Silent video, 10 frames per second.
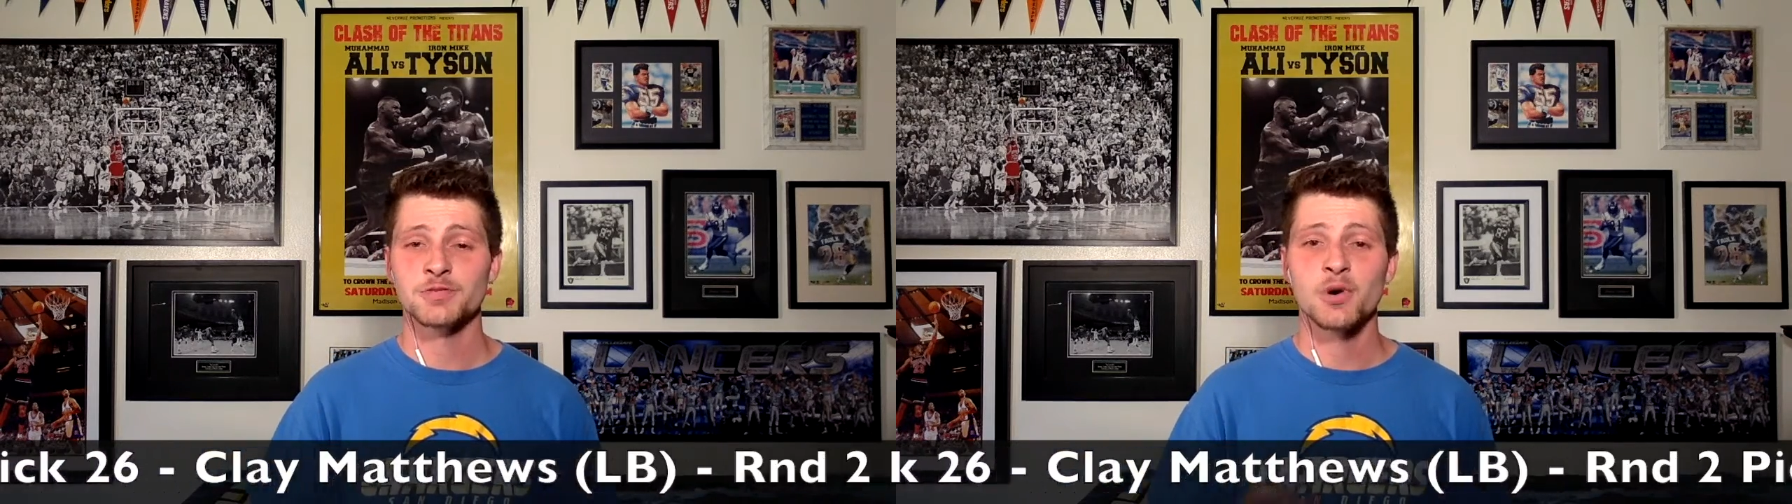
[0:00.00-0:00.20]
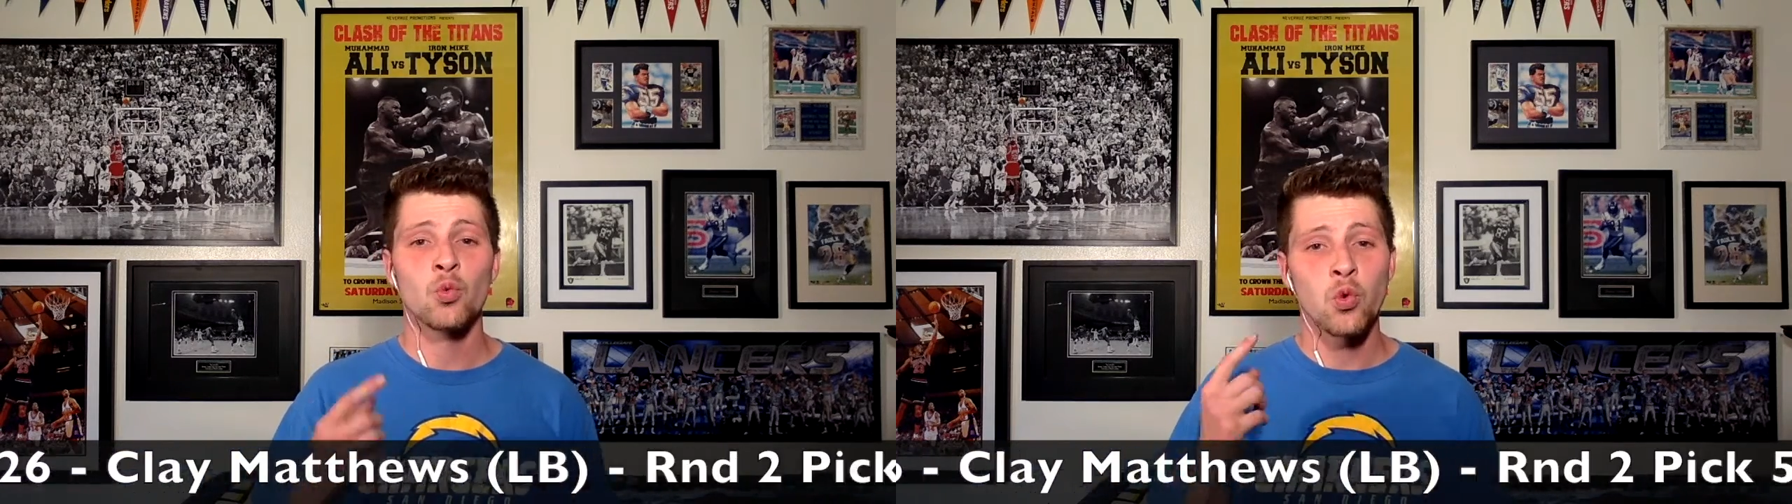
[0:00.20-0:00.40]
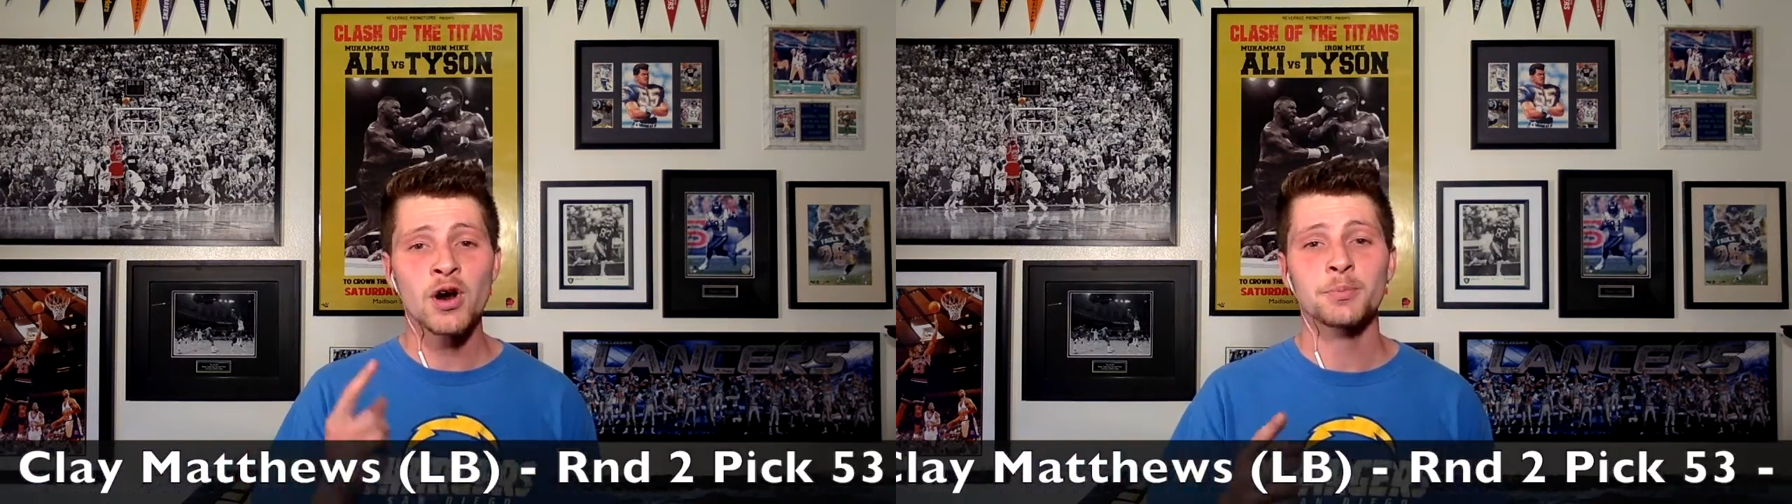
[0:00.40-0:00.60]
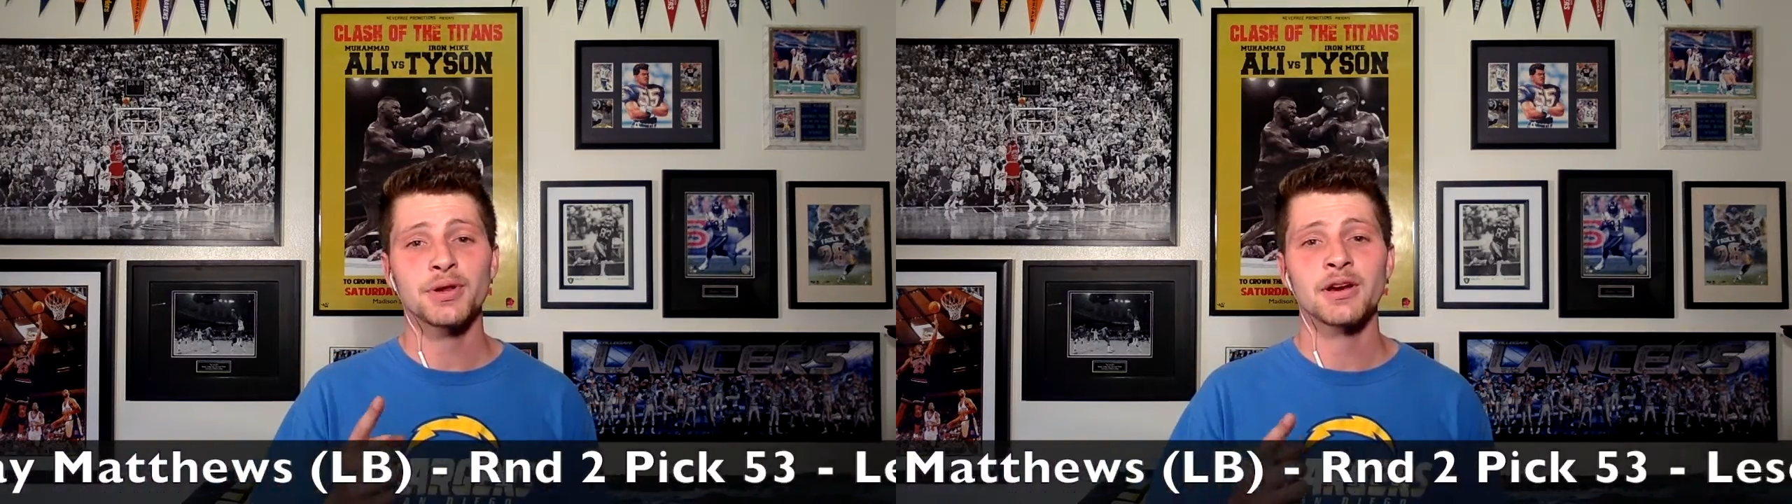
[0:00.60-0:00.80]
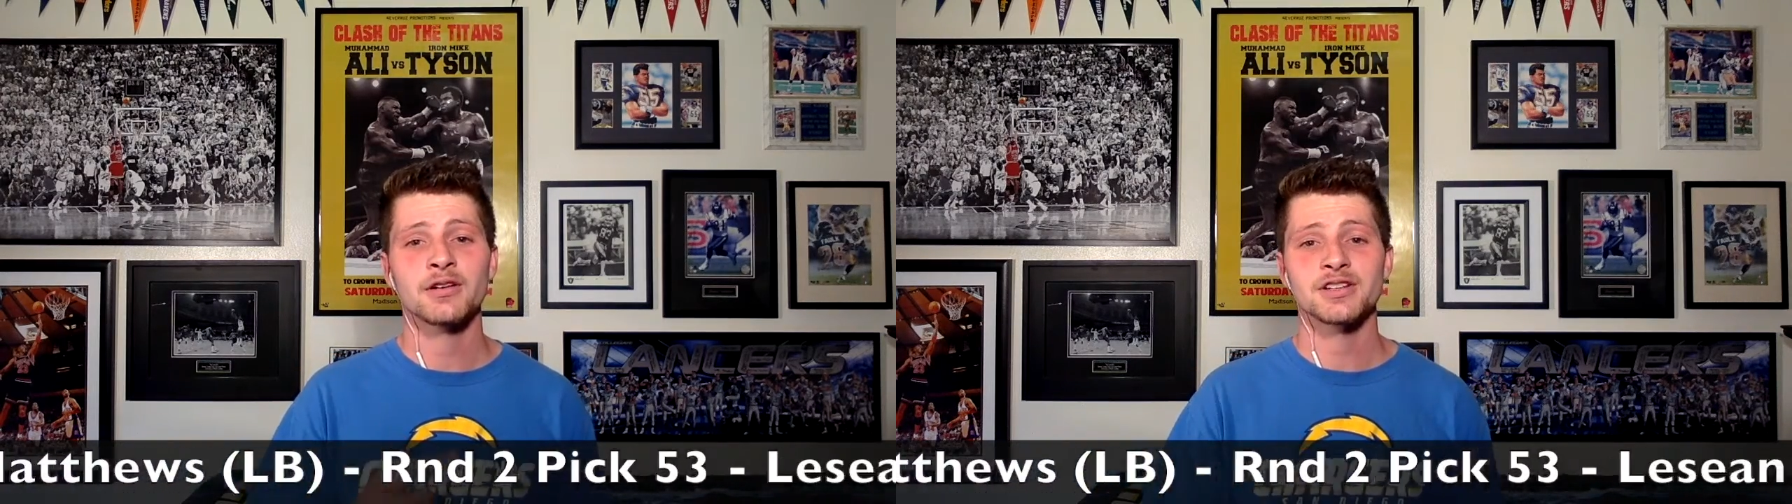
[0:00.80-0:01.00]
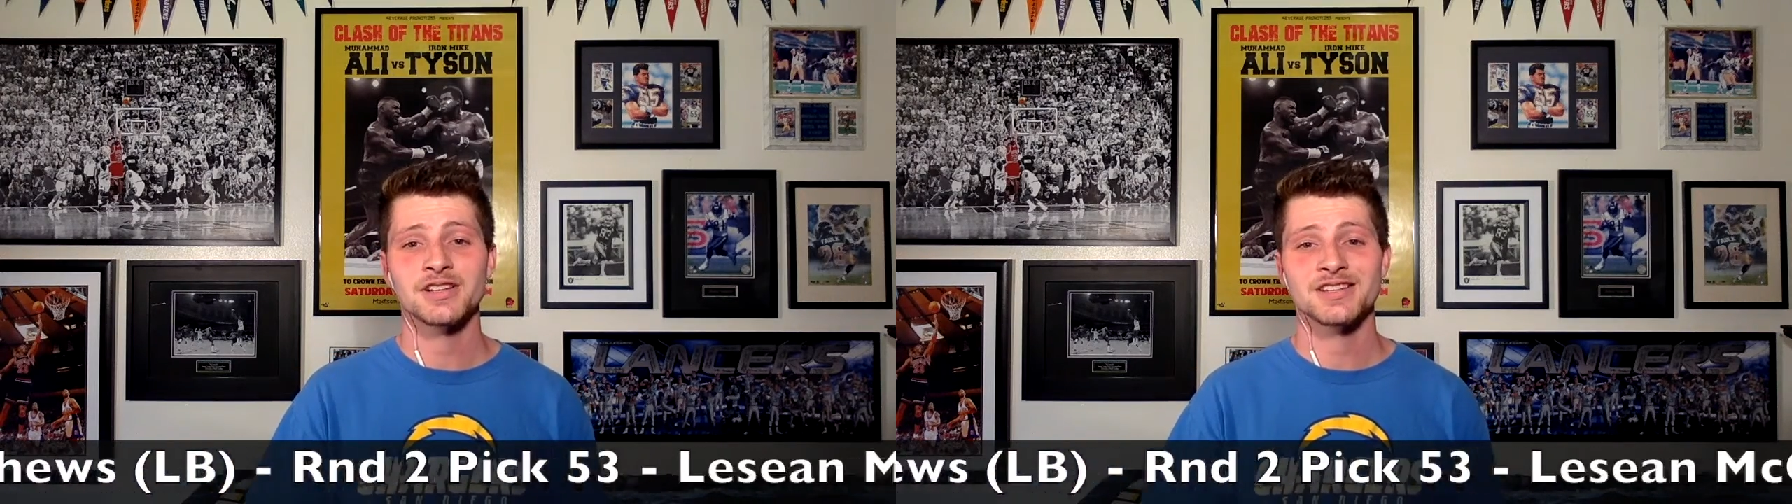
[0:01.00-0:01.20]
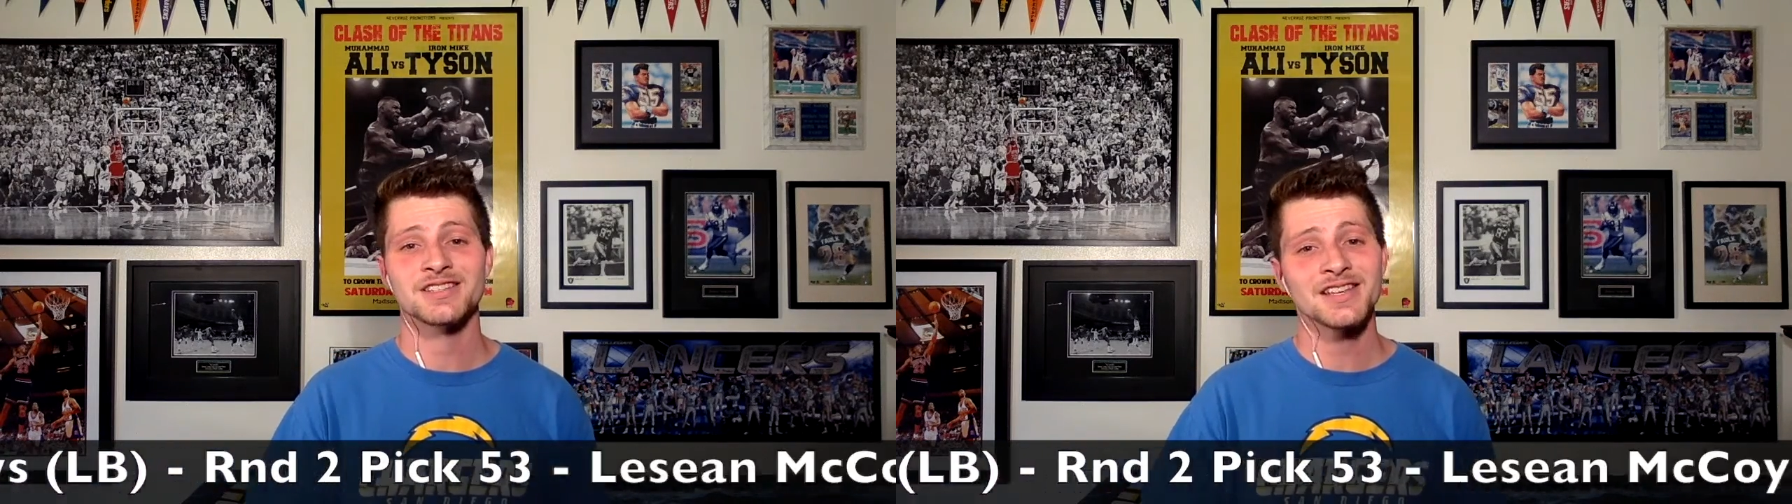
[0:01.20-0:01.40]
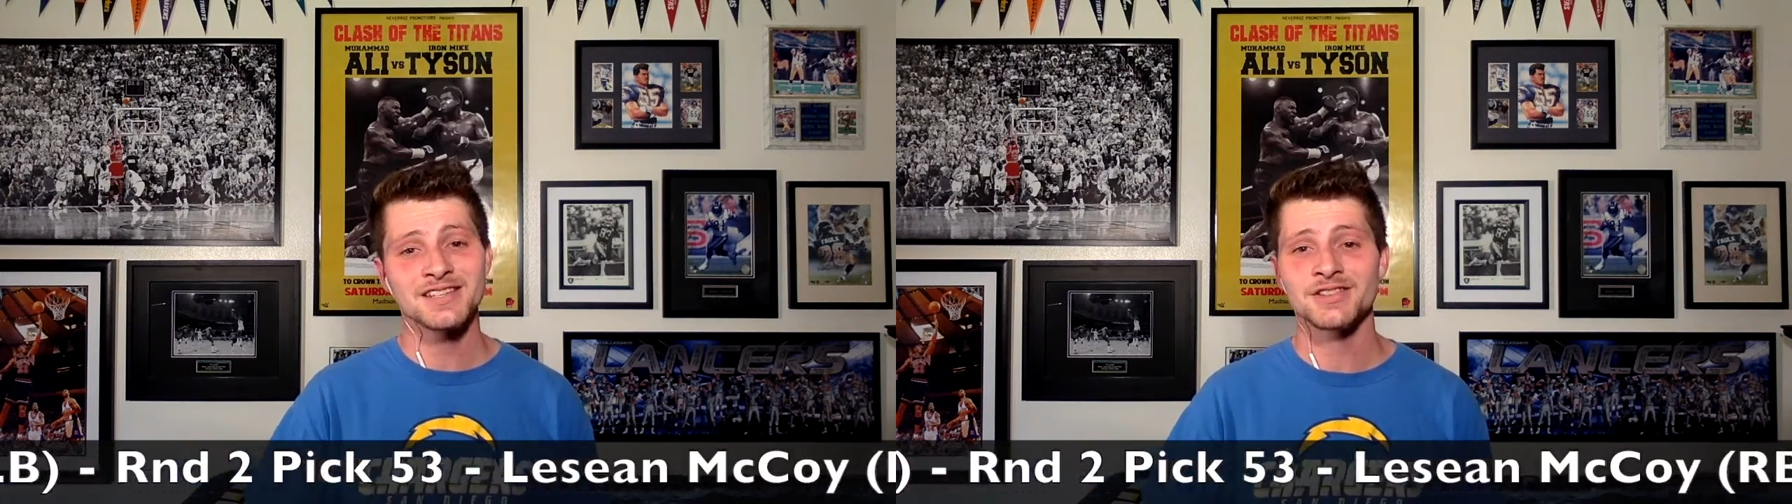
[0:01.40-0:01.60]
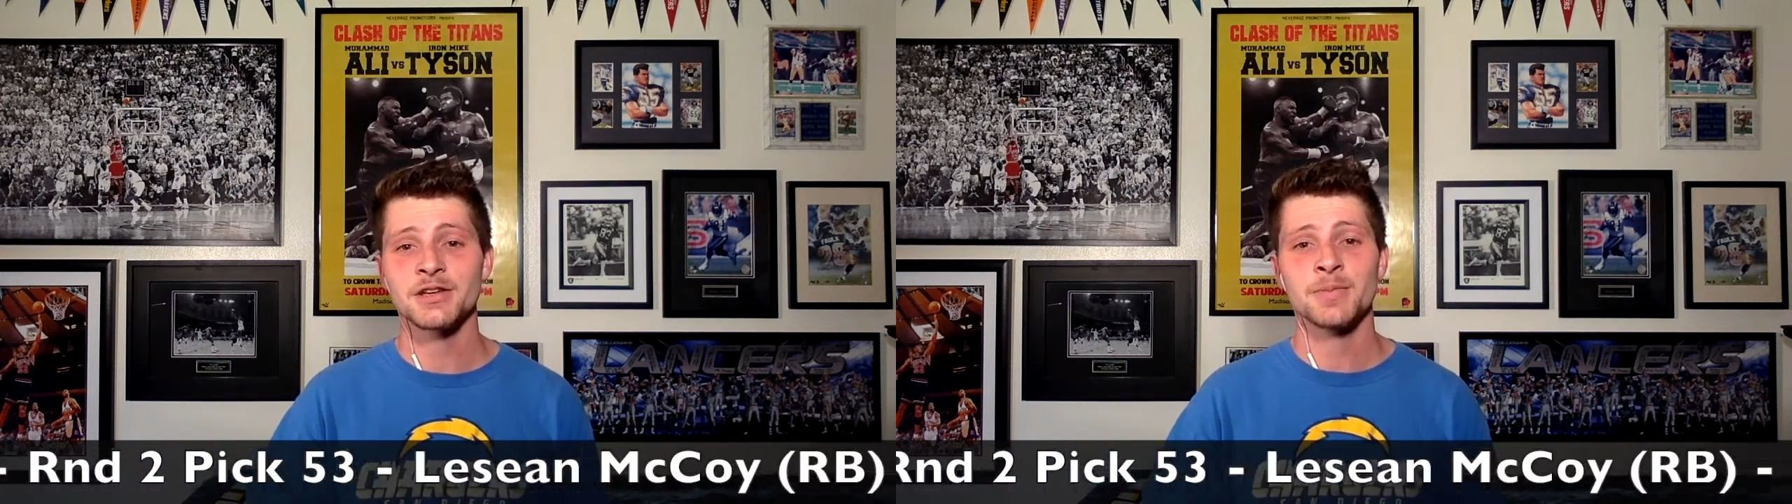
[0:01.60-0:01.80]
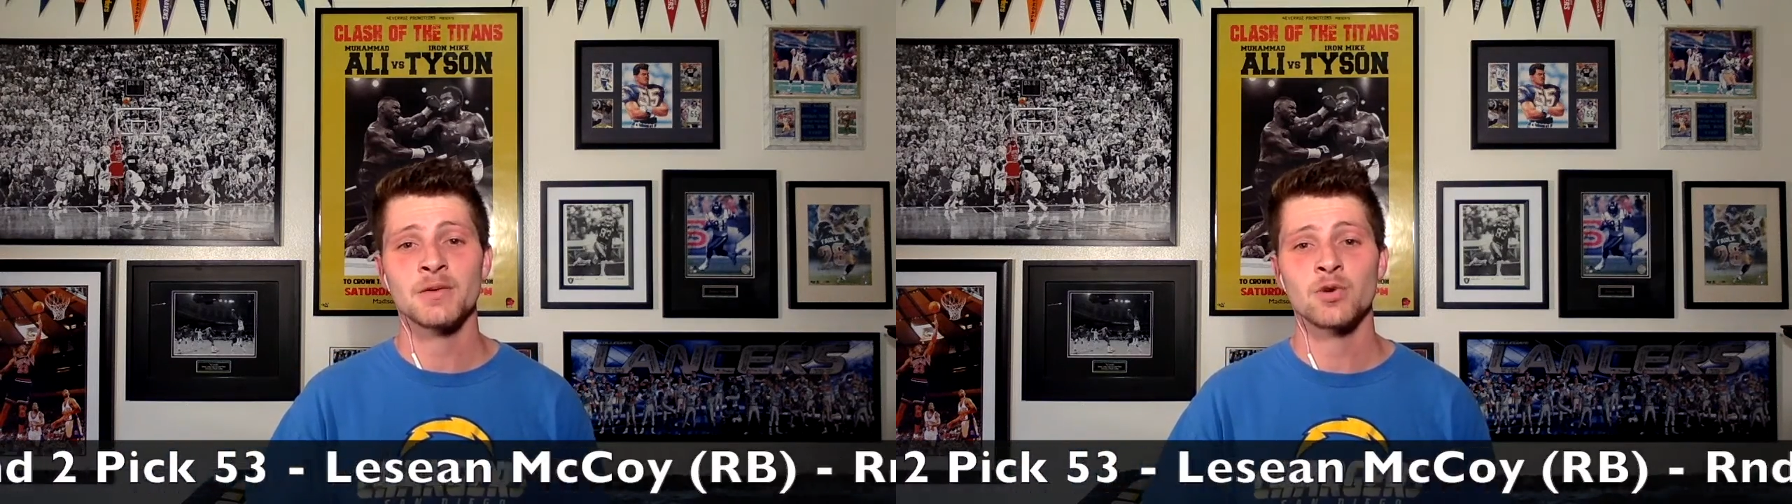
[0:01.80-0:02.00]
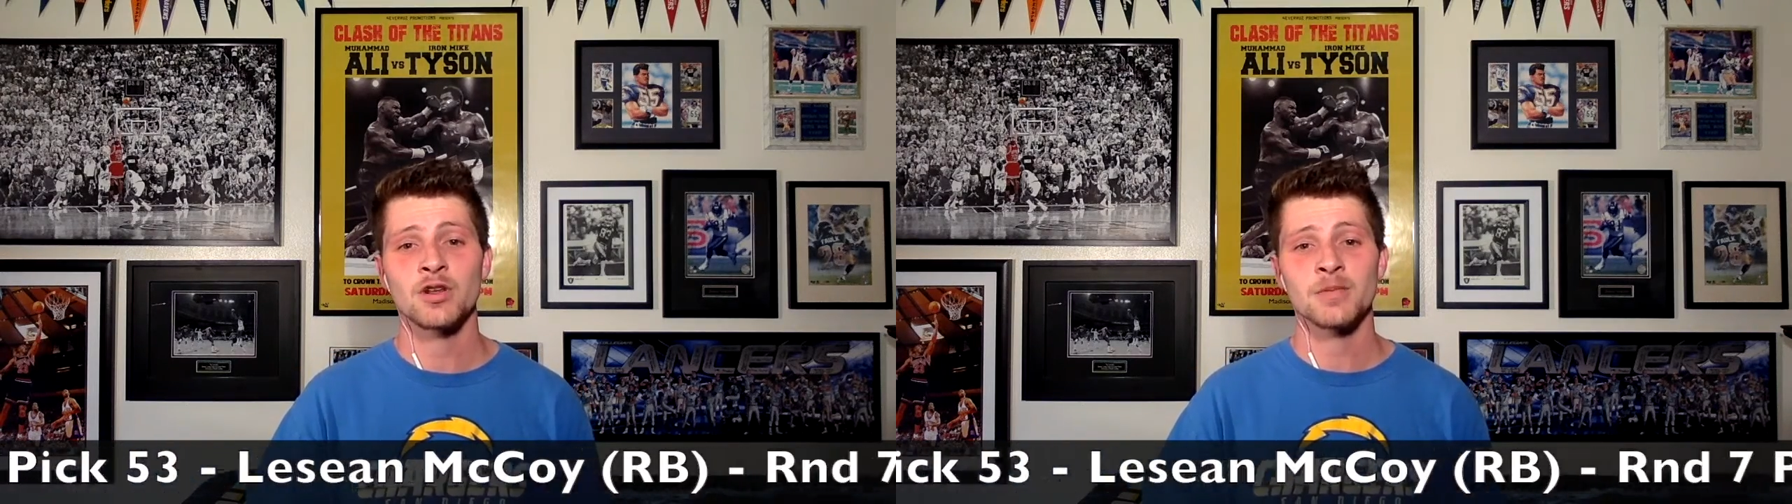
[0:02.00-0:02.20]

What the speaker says: but 1 player has consistently been one of